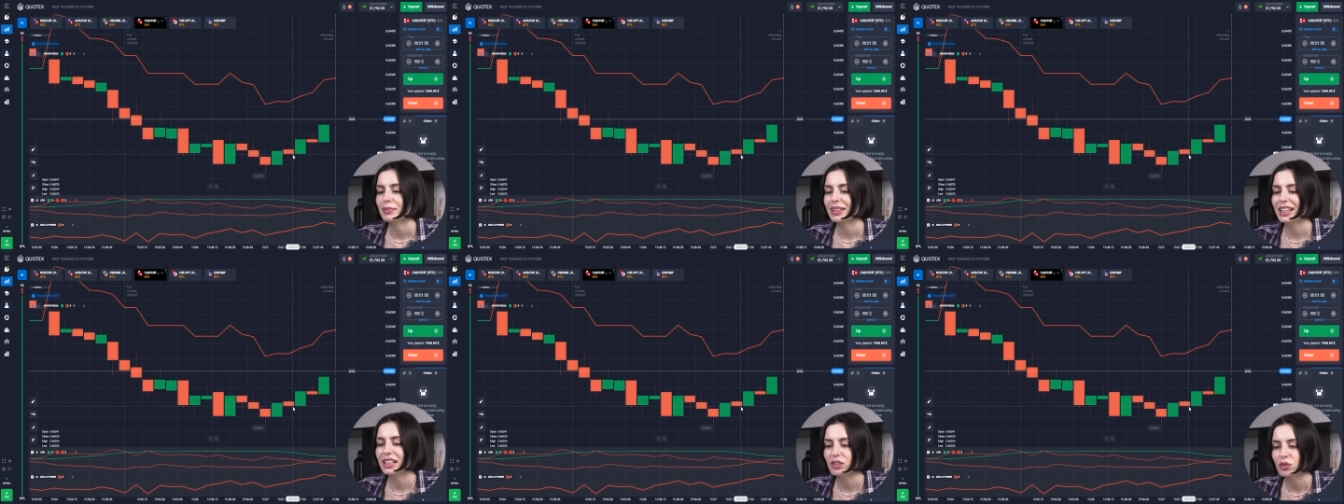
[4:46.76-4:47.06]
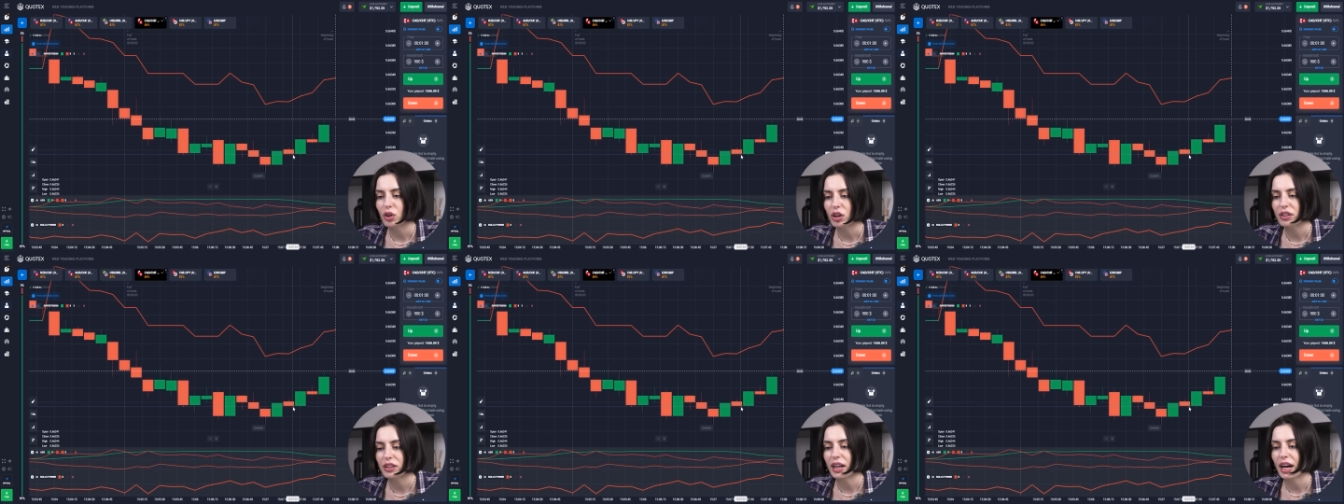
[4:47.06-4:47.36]

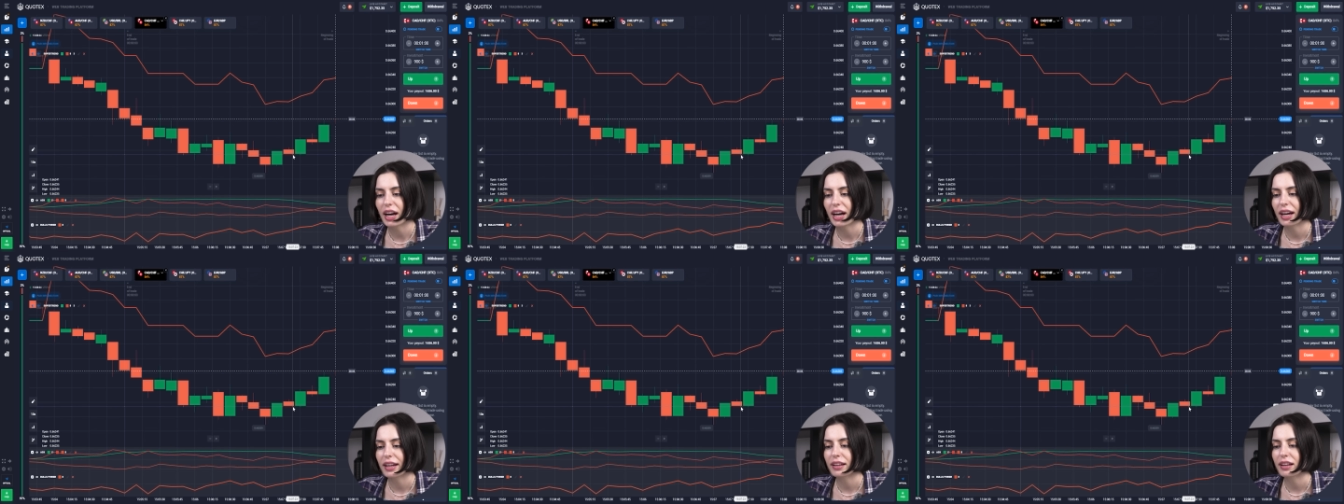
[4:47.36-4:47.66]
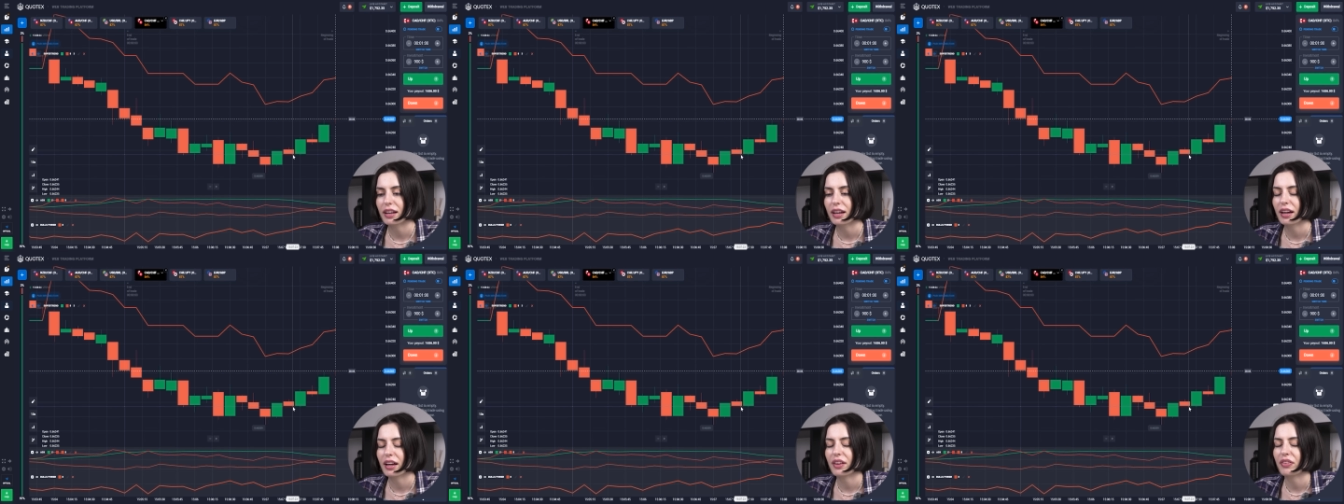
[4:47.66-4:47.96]
Ignore
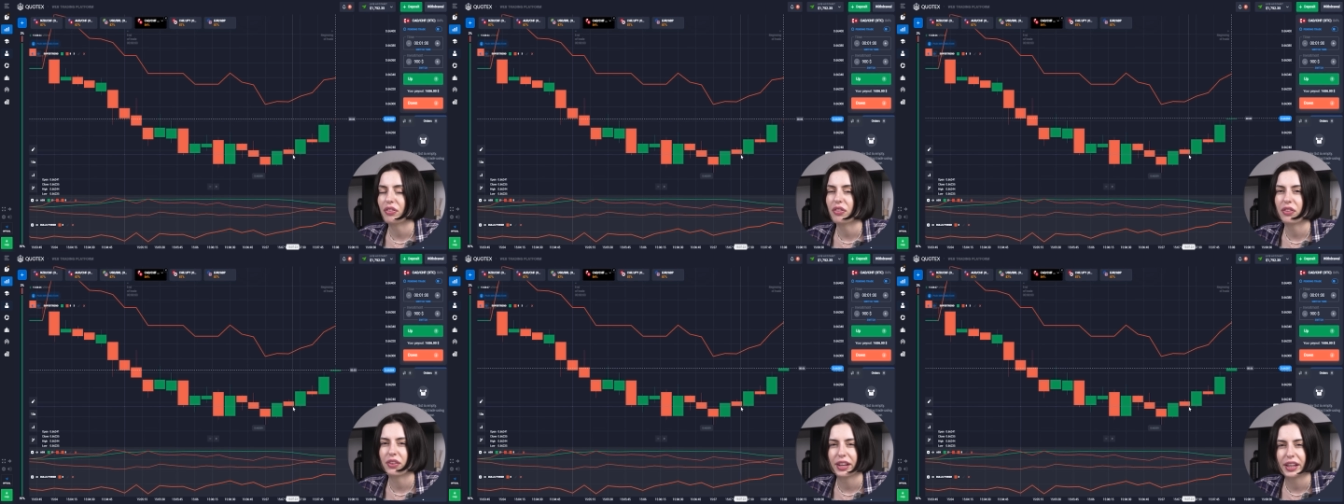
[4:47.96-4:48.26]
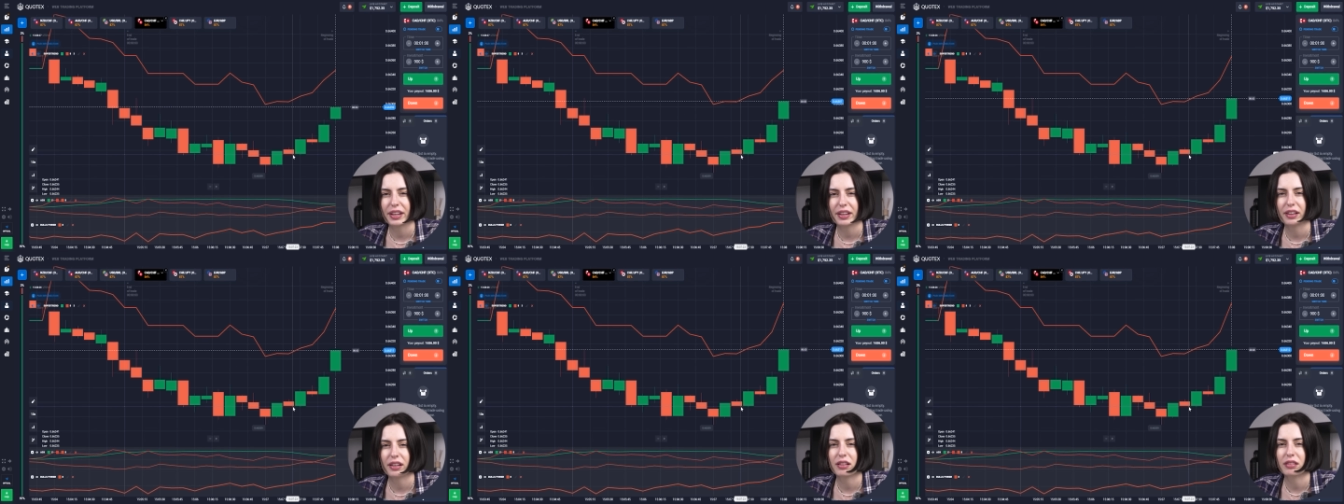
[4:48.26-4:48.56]
that and
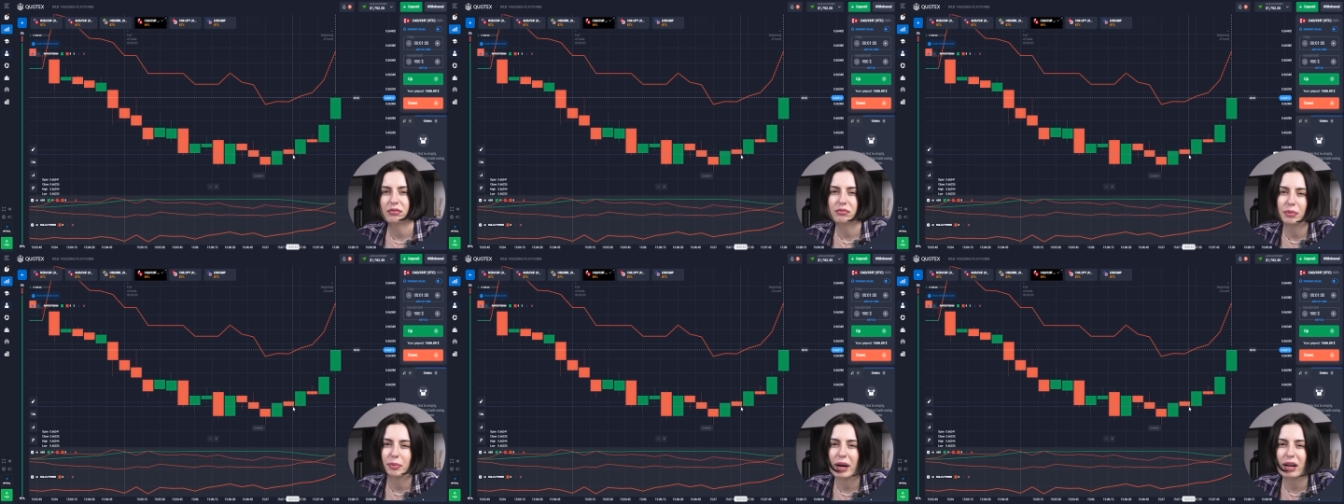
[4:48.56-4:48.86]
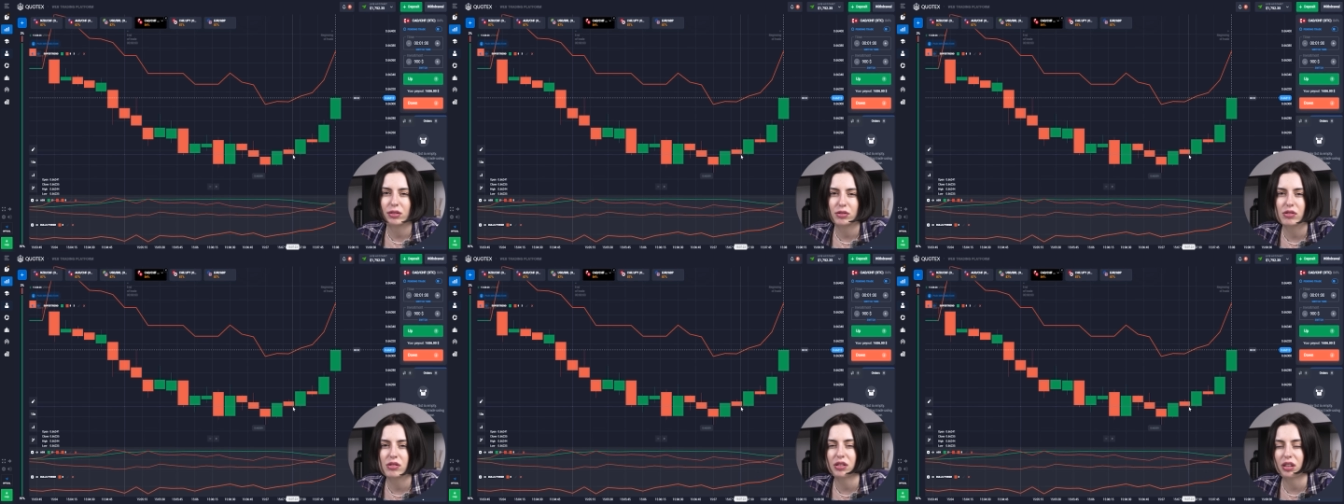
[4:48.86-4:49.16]
think
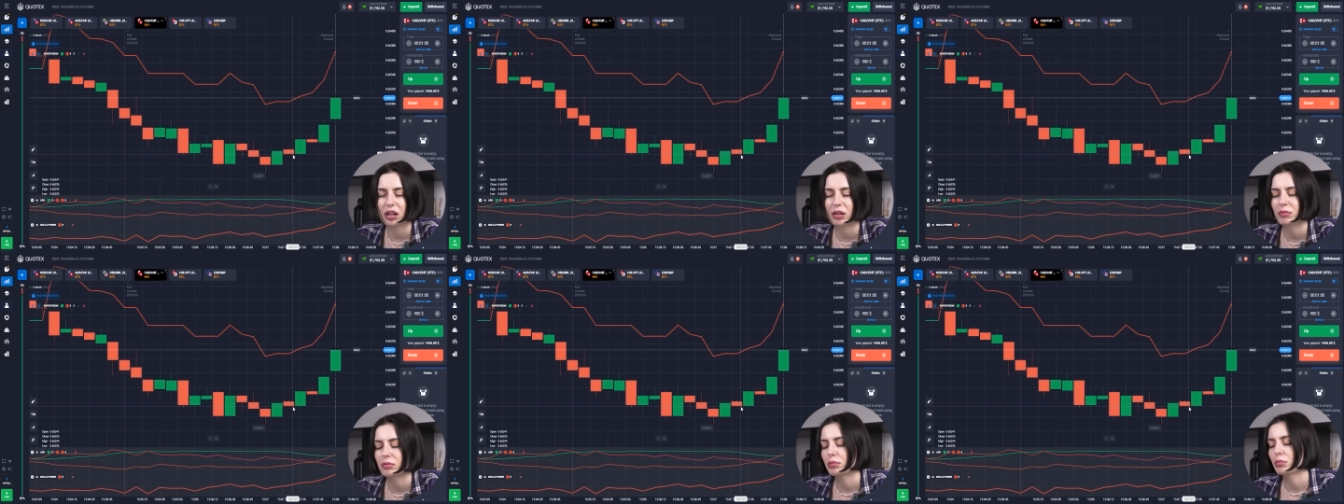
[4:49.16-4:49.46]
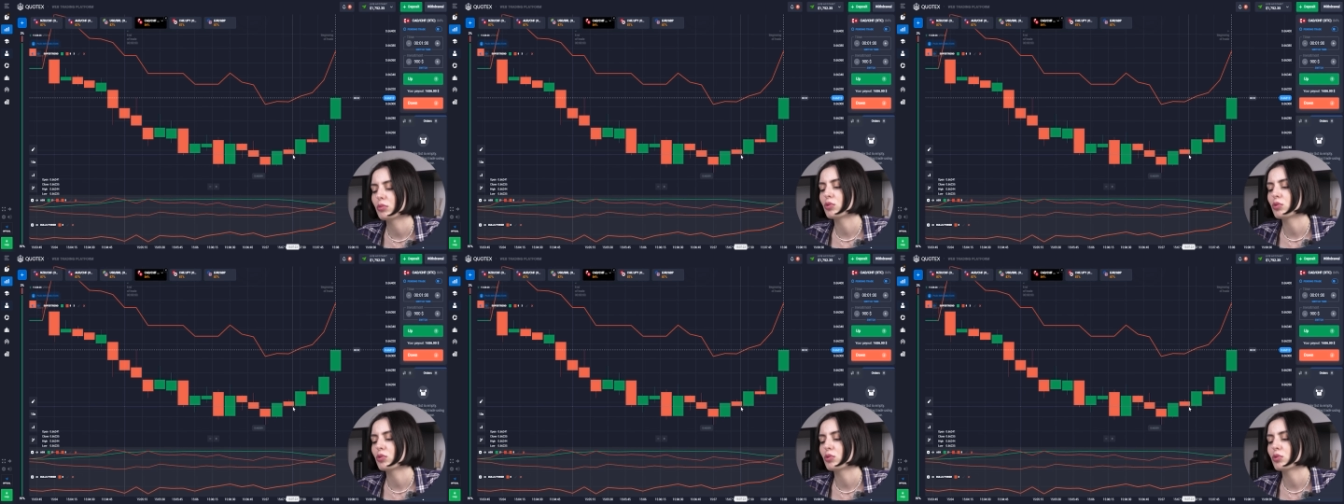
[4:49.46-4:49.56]
about some